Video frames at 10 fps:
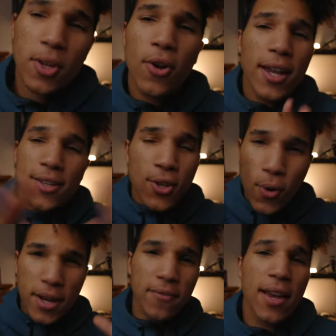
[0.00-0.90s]
Okay,
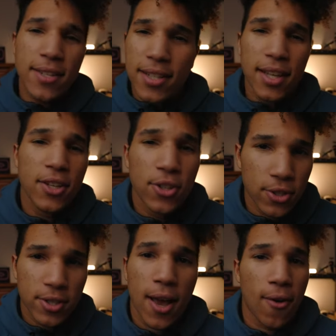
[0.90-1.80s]
so investing in
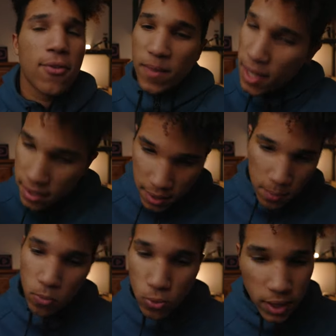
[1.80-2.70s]
yourself. It's a
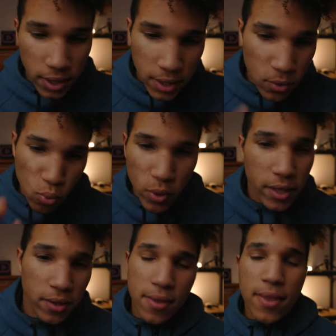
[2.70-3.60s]
really
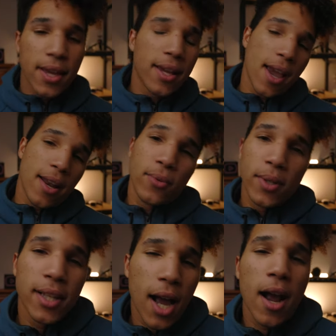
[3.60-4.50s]
weird thing and a
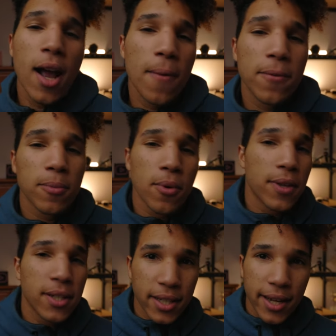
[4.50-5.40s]
really uncomfortable
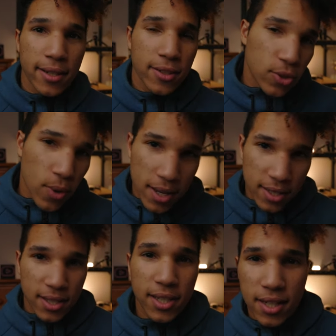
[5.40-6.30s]
thing to get into as
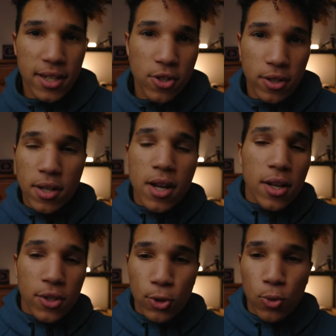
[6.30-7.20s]
a teenager.
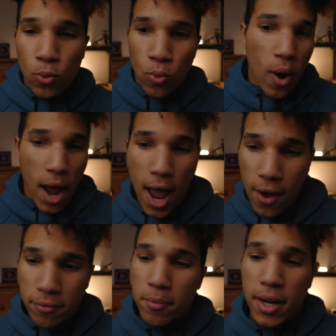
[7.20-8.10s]
You
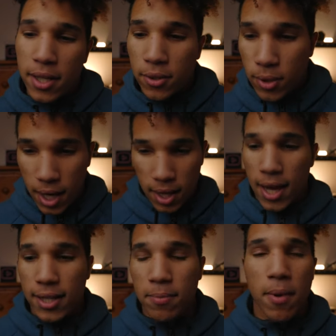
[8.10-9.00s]
have money, you
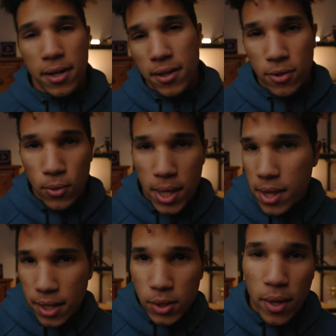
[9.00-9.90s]
collect money doing
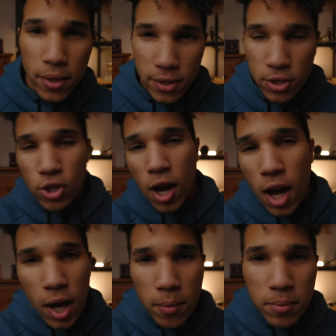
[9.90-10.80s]
things, whether it's
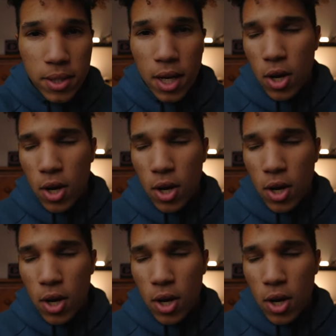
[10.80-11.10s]
jobs,